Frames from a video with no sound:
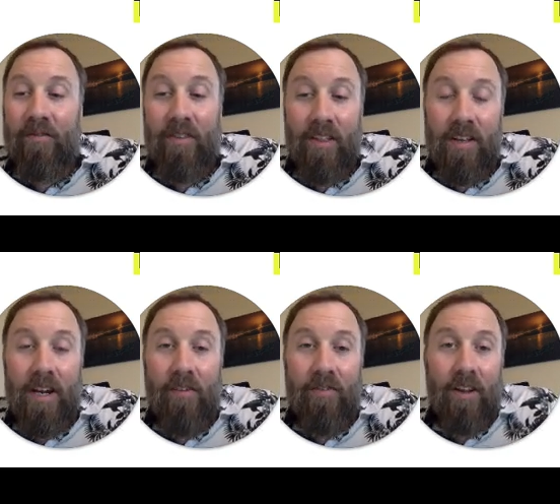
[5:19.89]
For the, you
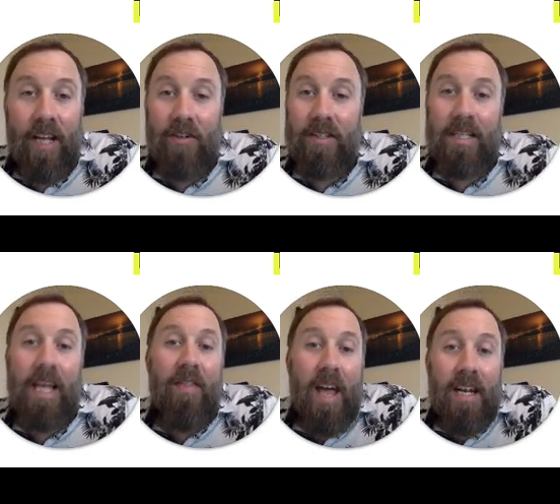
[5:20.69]
know, for electricity.
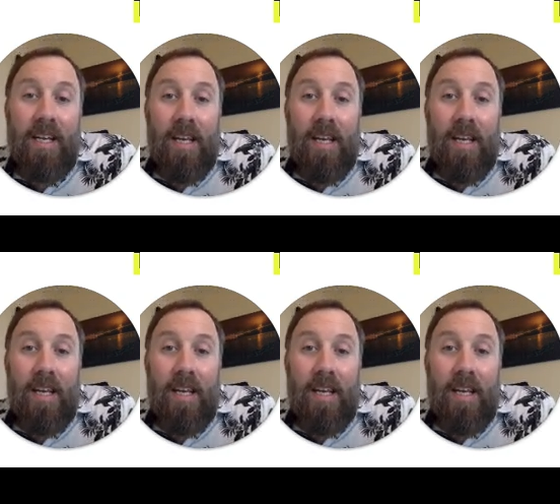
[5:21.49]
And then,